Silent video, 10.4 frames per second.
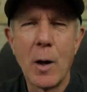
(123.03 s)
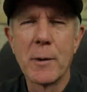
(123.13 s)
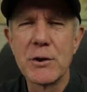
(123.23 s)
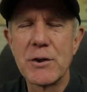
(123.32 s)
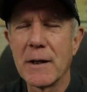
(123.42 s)
I'm
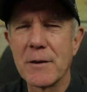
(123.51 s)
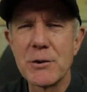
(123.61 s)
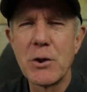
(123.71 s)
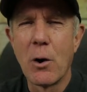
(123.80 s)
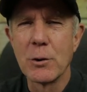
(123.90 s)
going to select
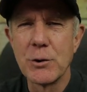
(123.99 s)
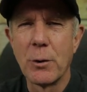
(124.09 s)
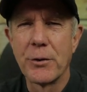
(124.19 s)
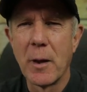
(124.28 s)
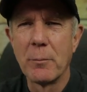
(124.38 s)
this
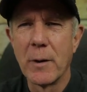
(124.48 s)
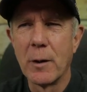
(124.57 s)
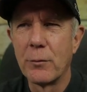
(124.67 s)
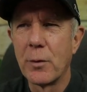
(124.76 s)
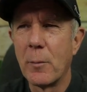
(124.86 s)
horizontal
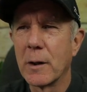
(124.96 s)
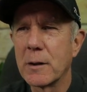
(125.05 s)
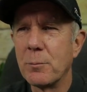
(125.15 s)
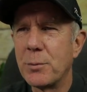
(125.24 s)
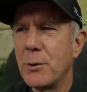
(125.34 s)
thumbnail from my
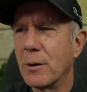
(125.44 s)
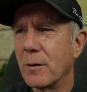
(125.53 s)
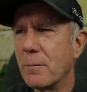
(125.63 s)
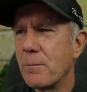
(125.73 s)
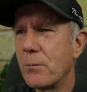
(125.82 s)
computer.